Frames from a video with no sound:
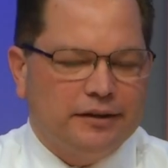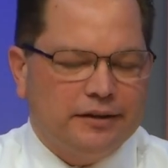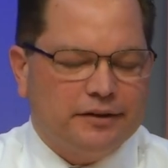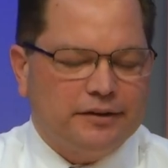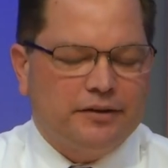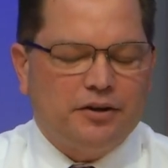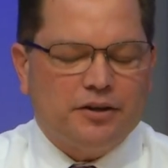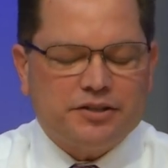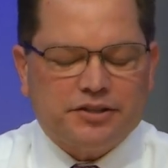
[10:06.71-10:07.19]

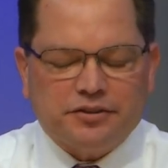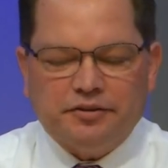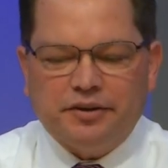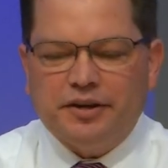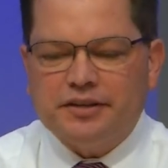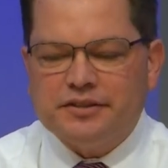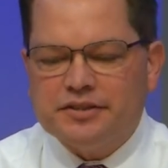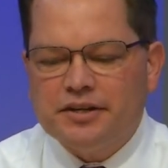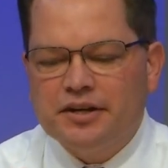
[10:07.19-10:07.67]
Of course there
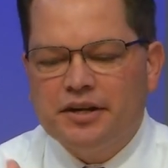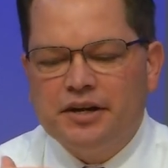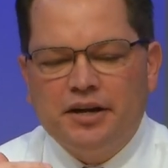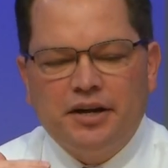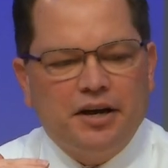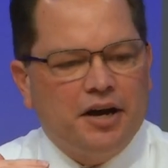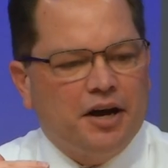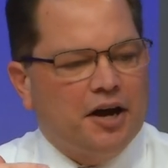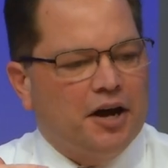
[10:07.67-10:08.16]
is.
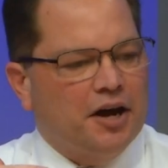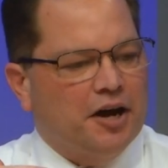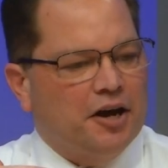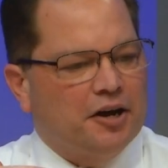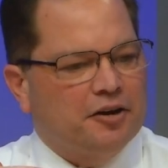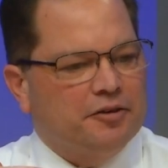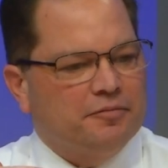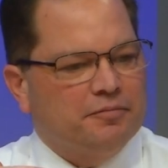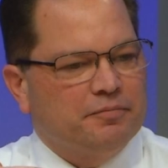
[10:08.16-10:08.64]

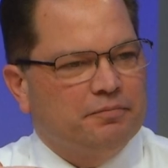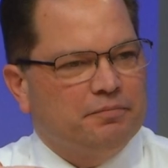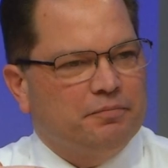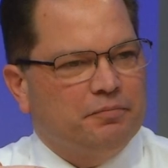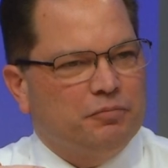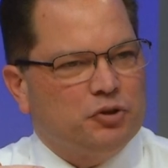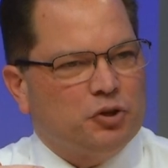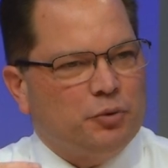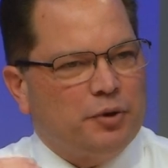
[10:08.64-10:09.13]

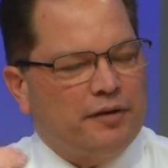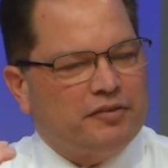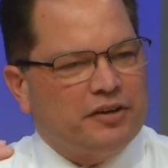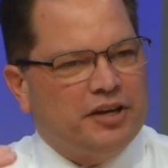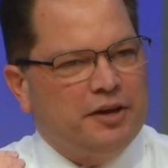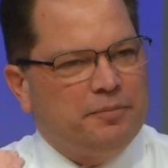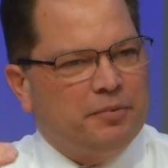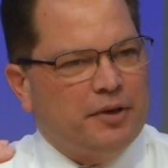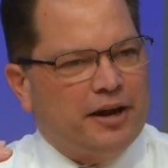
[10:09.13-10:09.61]
So we have to
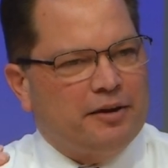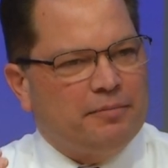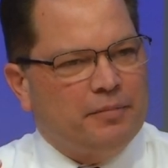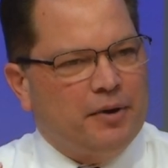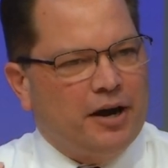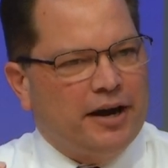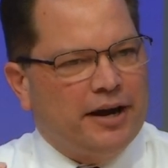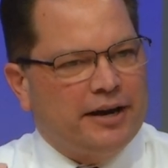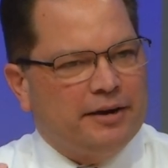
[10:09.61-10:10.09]
keep that in
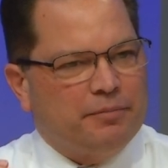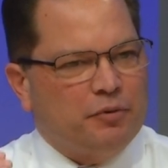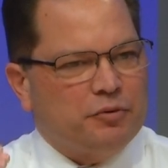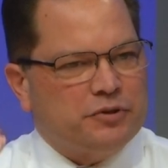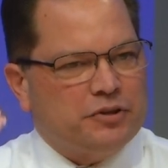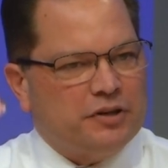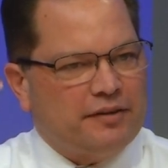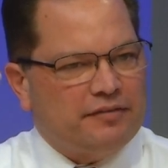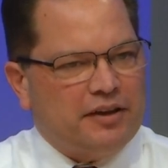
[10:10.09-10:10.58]
mind, but we
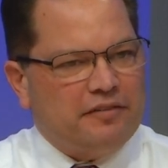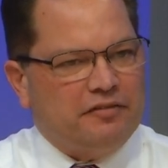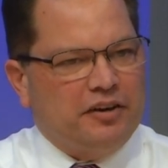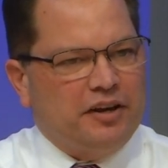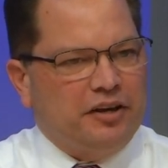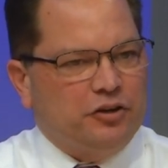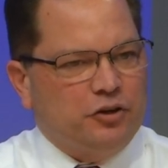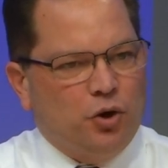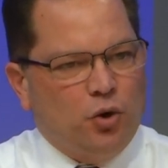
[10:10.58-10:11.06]
still have to have an
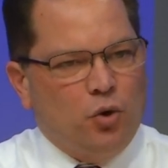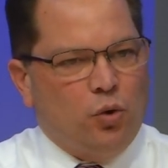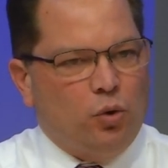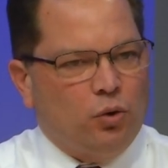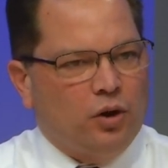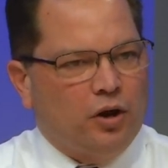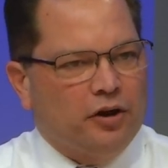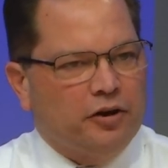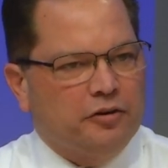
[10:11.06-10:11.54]
end
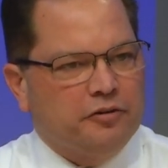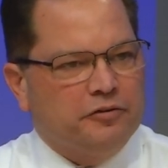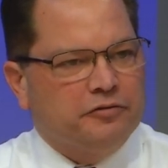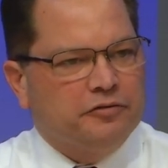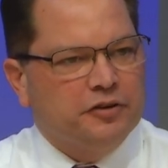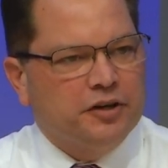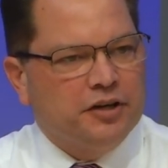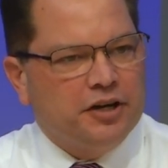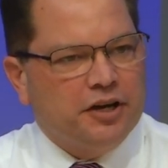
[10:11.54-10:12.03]
goal of,
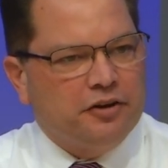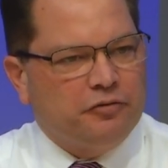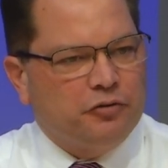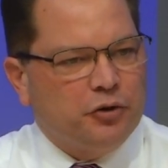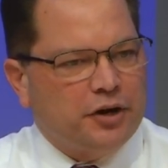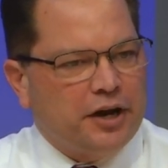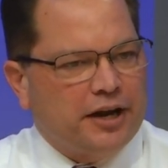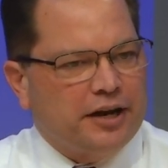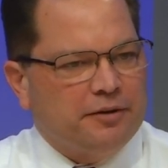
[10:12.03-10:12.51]
if
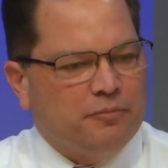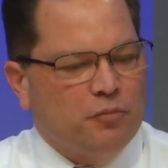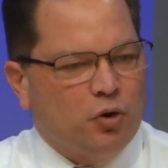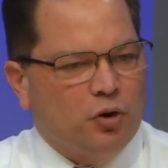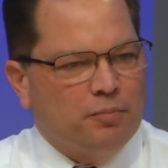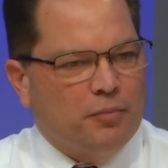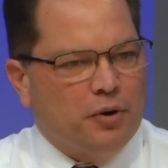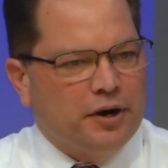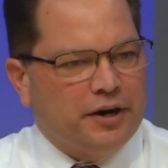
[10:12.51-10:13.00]
we're getting
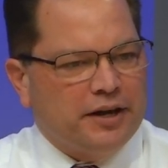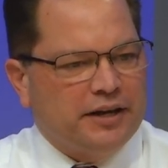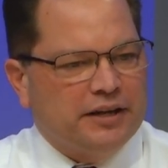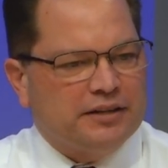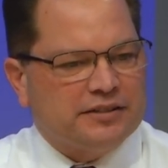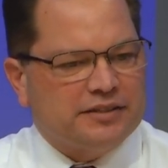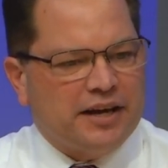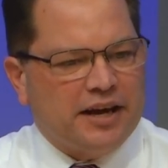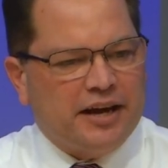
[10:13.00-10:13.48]
more money,
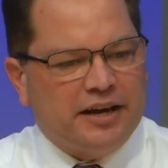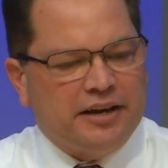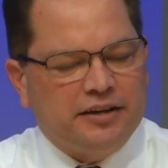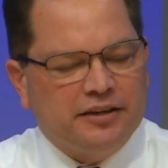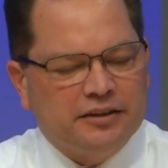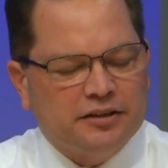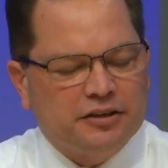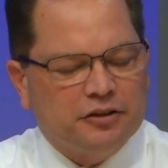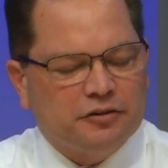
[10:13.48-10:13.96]
say,
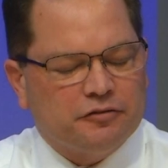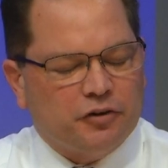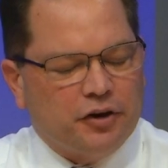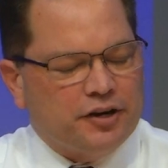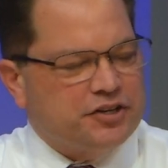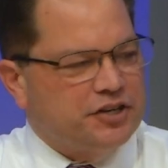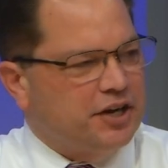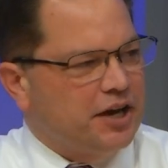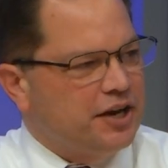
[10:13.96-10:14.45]
for
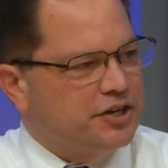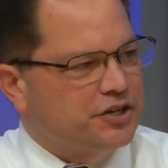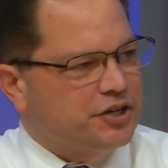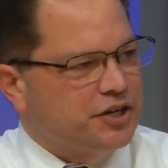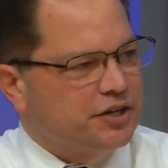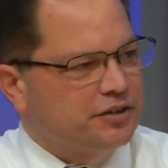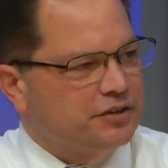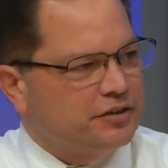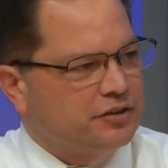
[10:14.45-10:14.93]

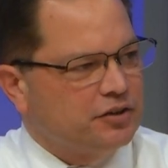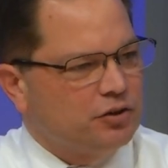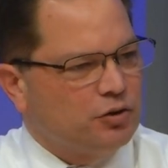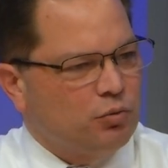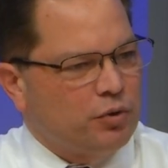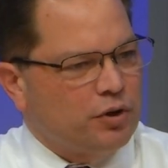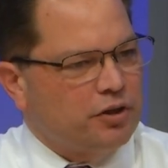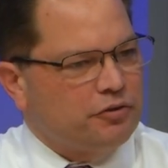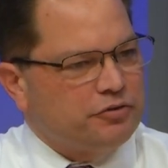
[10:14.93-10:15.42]
education,
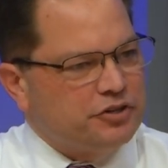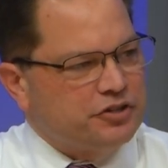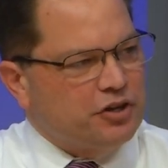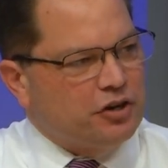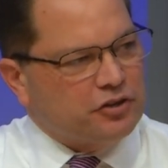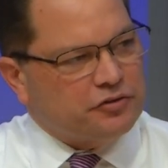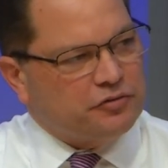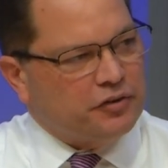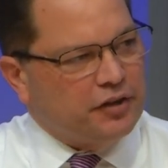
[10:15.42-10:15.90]
what are the
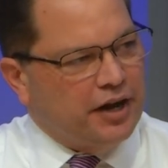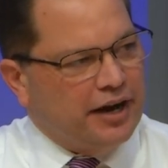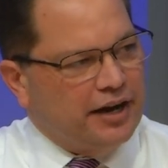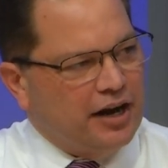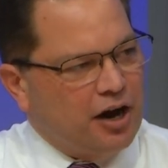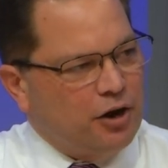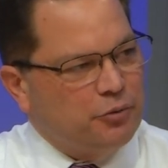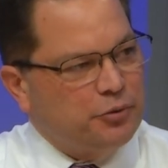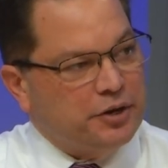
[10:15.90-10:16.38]
results for that?
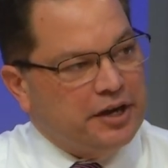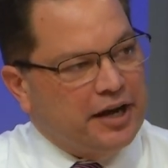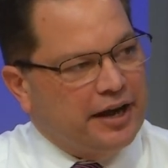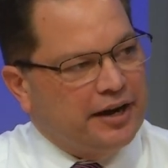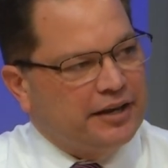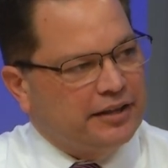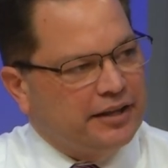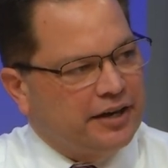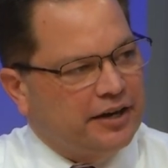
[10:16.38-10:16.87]
How are we
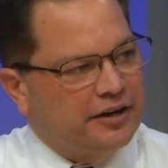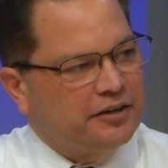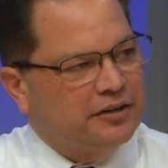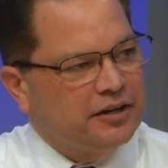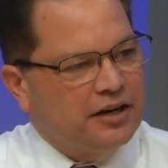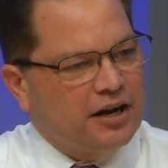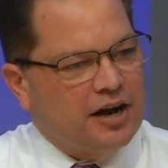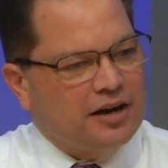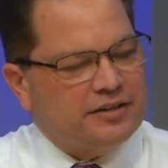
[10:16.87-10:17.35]
getting there?
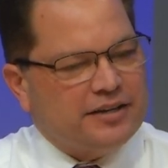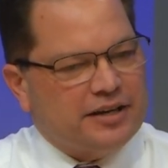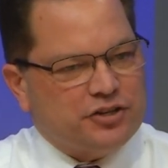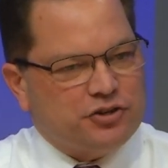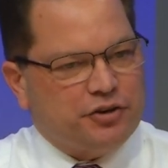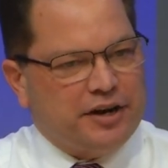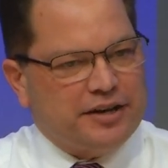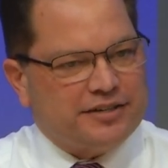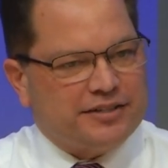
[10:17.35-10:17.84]
How does that
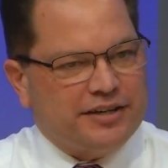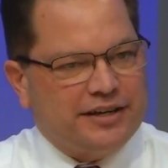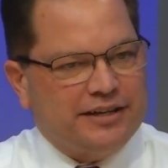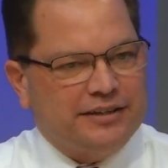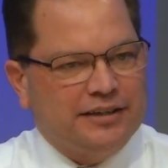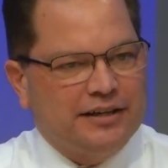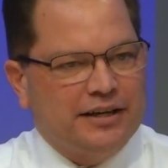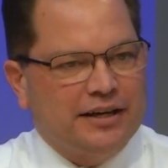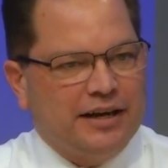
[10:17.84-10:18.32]
translate?
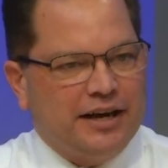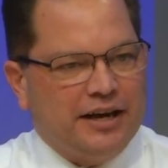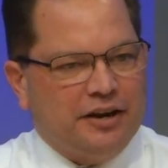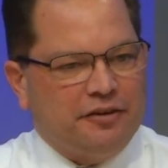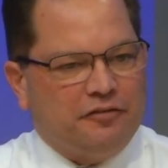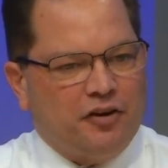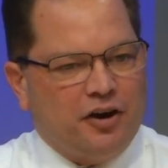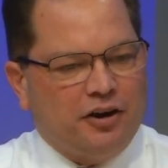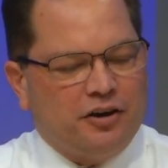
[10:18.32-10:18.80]
And
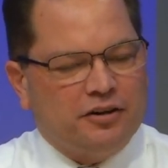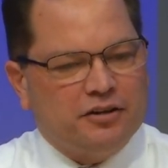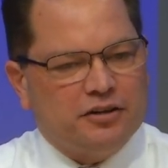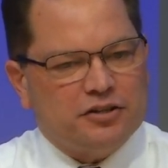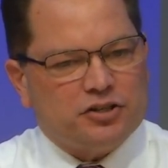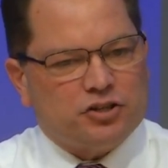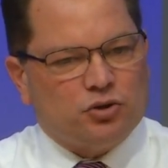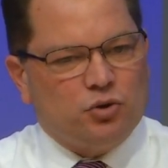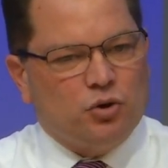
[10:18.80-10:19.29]
if our
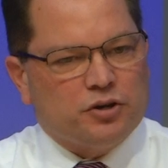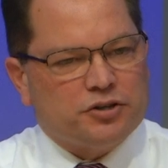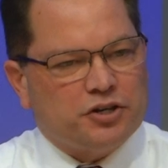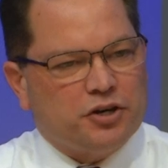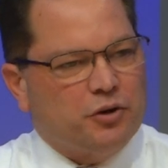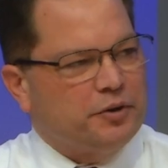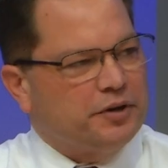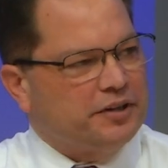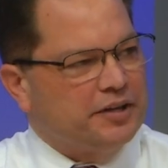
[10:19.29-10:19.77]
scores are
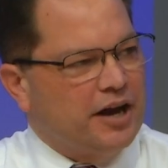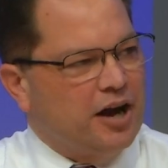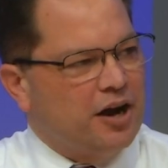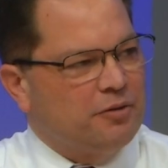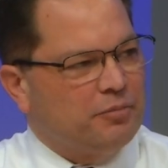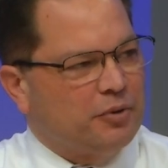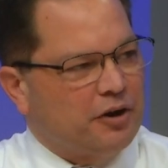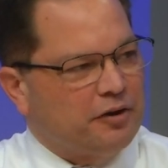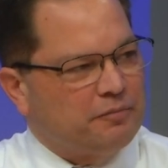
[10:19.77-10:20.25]
going
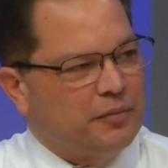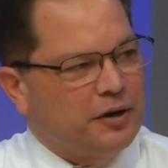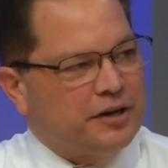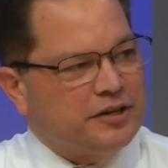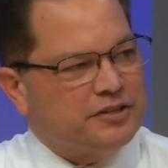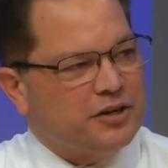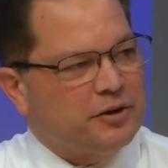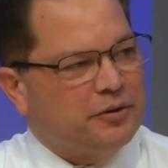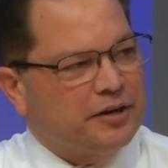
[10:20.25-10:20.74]
down, but our
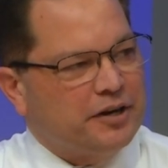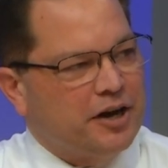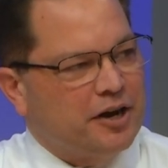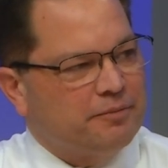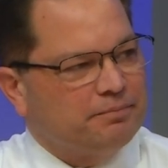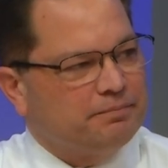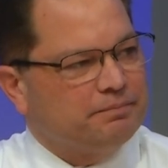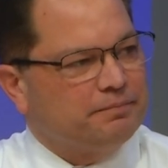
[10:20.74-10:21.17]
money's going up,